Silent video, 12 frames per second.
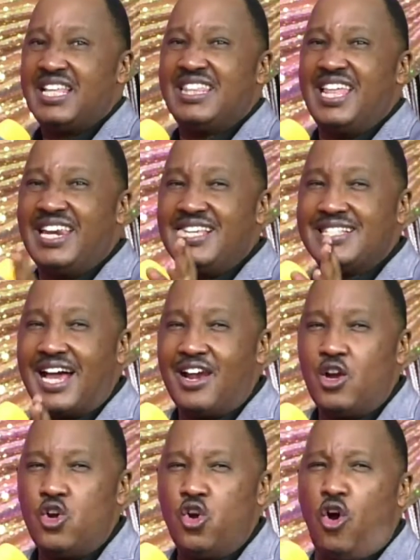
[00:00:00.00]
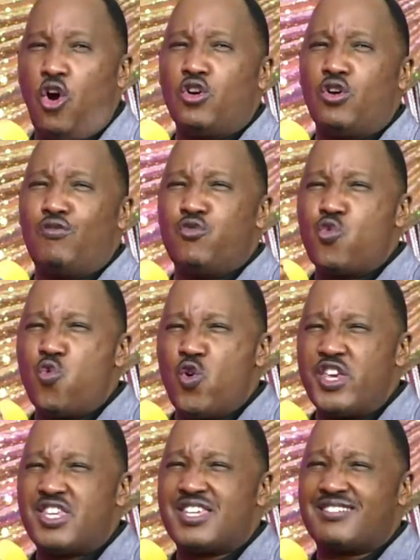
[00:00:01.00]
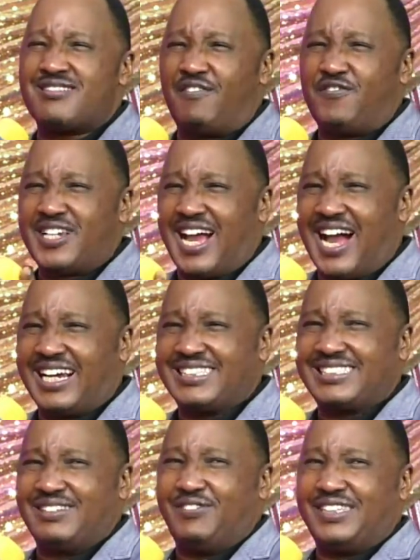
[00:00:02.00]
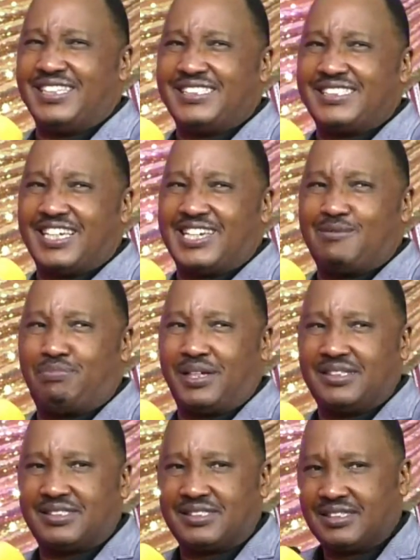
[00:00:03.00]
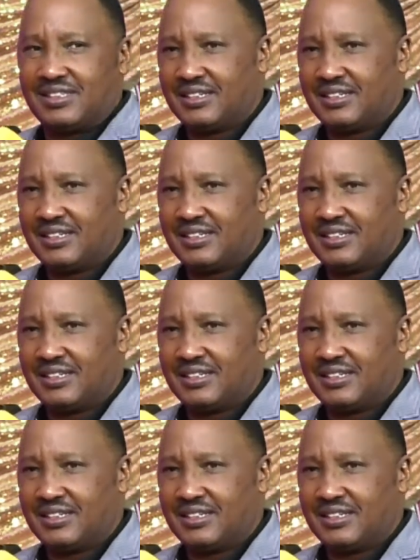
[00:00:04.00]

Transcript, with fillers: there is a lot of witchcraft activities taking place,